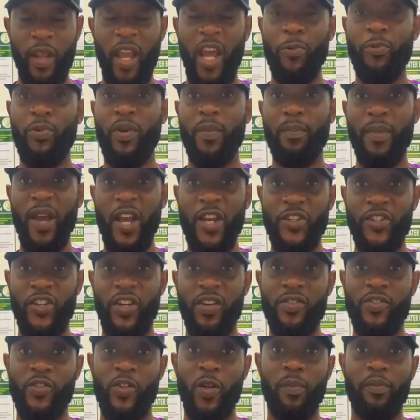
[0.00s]
and we
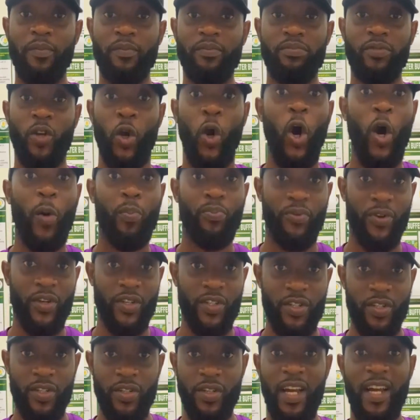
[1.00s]
mentioned some
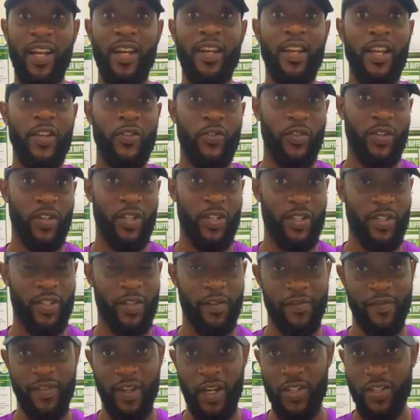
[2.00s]
culprits that lead to
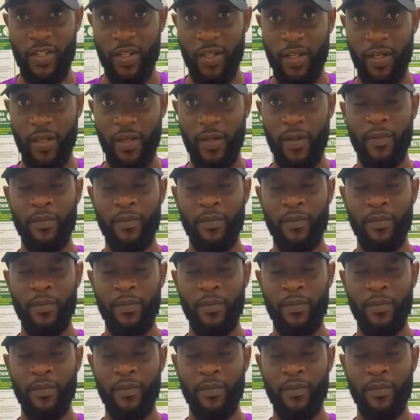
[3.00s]
this infection.